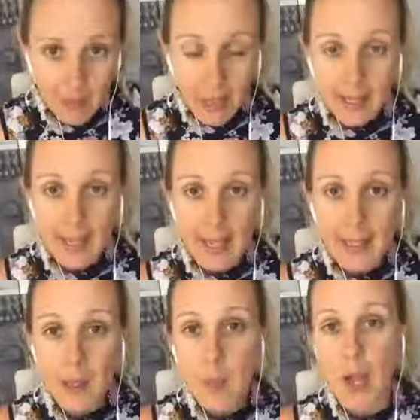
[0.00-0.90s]

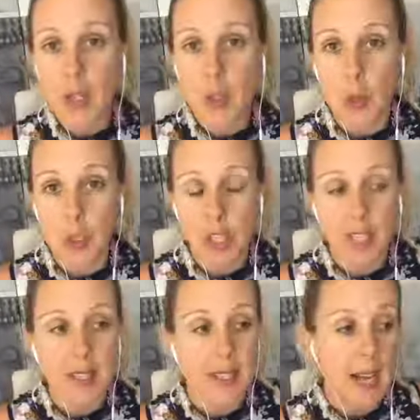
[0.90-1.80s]
Again, pen
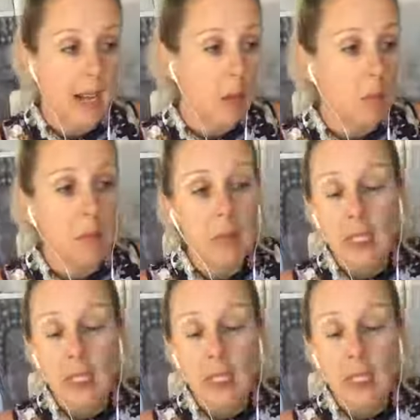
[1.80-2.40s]
torches, I